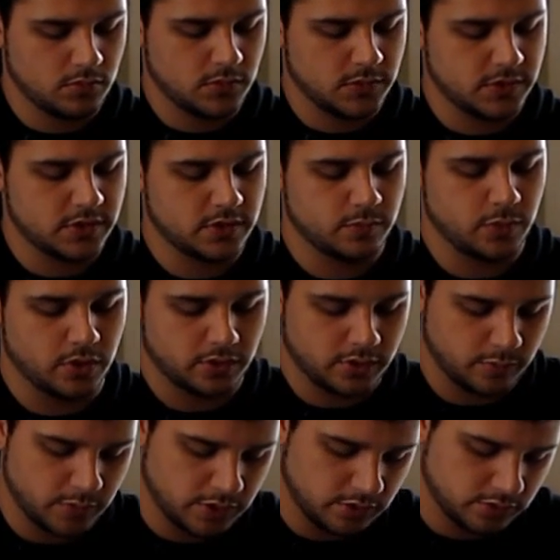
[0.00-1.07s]
This part
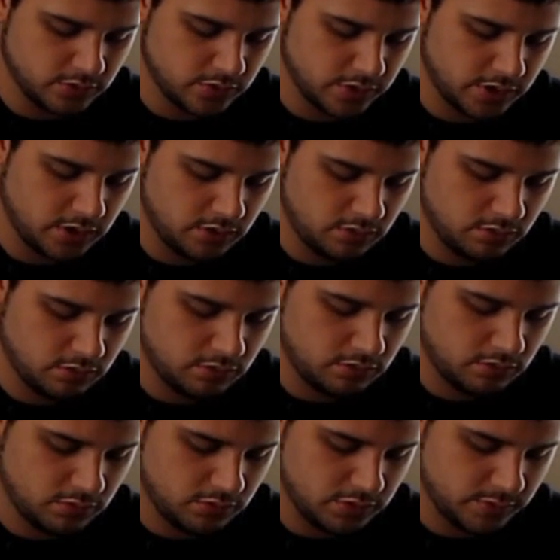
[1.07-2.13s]
can be a little tricky.
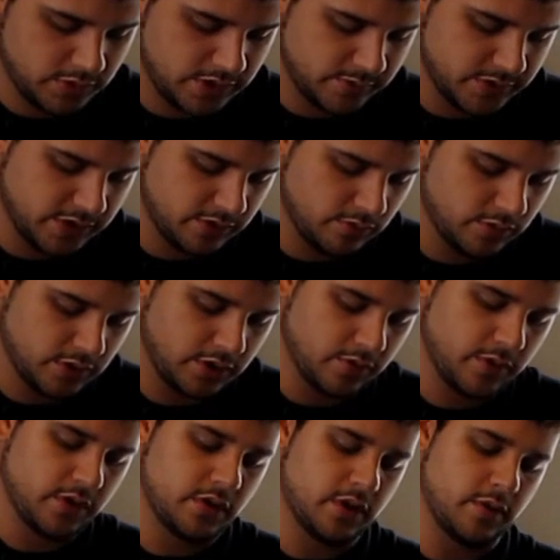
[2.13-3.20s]
Sometimes you don't want to go
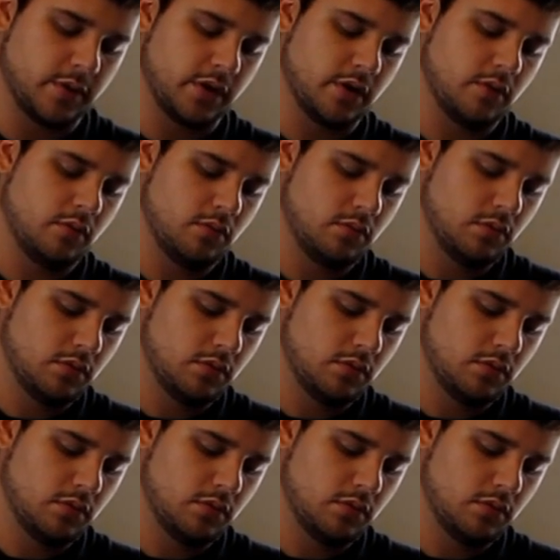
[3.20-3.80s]
in. There we go.